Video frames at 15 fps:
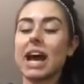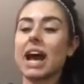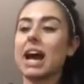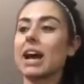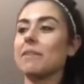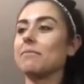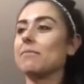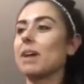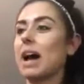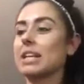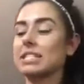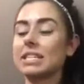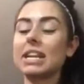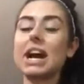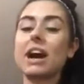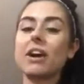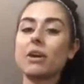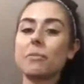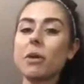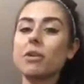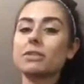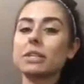I did hire
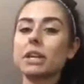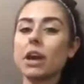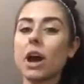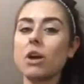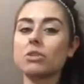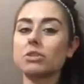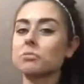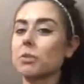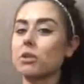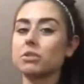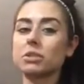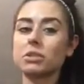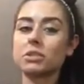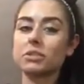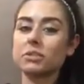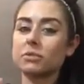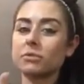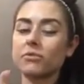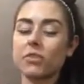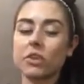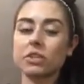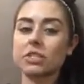a posing coach. Most
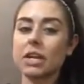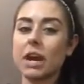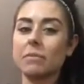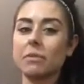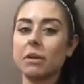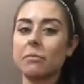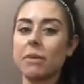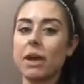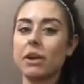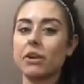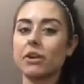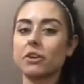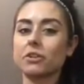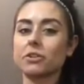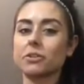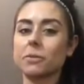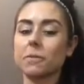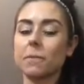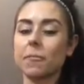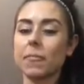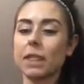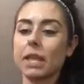first-time competitors
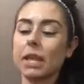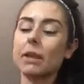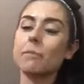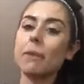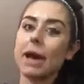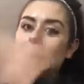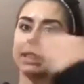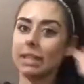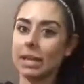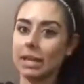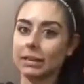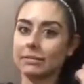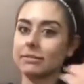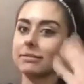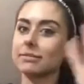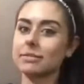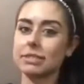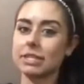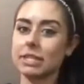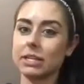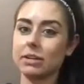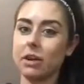back then
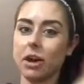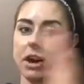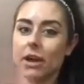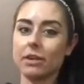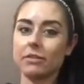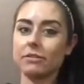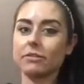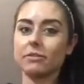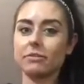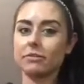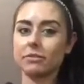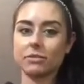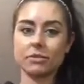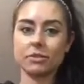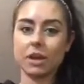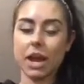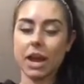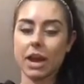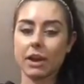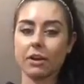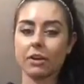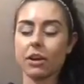did not
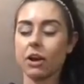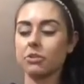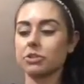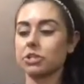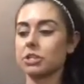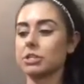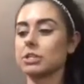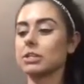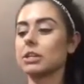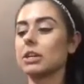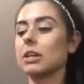hire coaches.